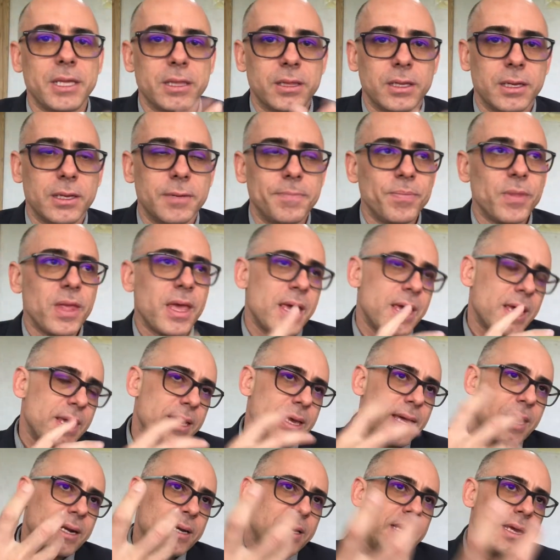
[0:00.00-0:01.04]
passes
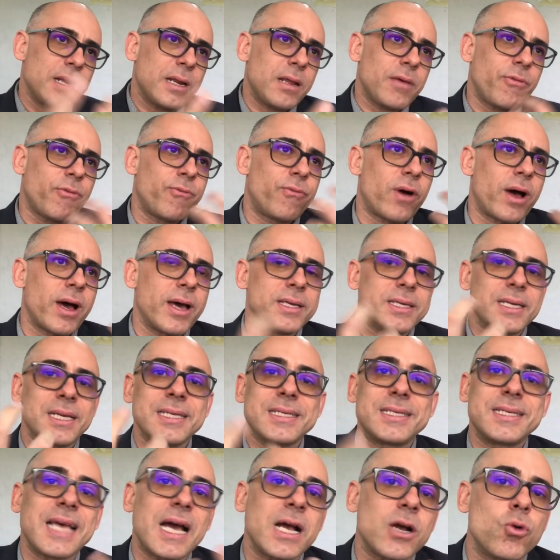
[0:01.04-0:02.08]
through the tonsils
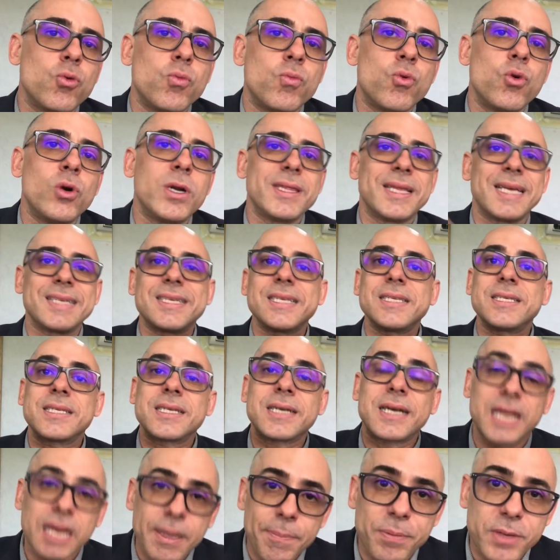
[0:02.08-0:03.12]
and accumulates in
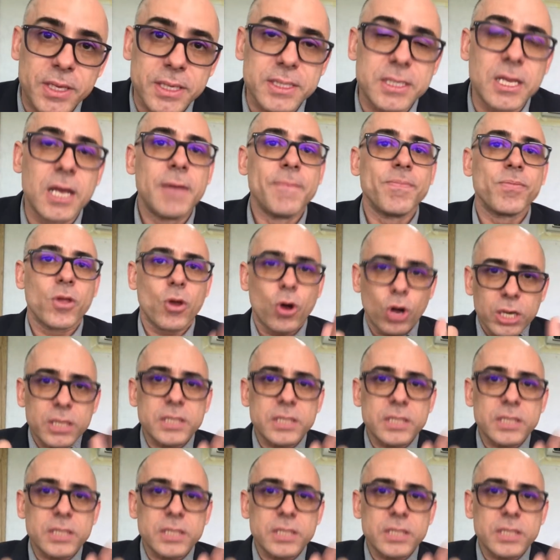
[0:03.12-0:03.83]
these crypts.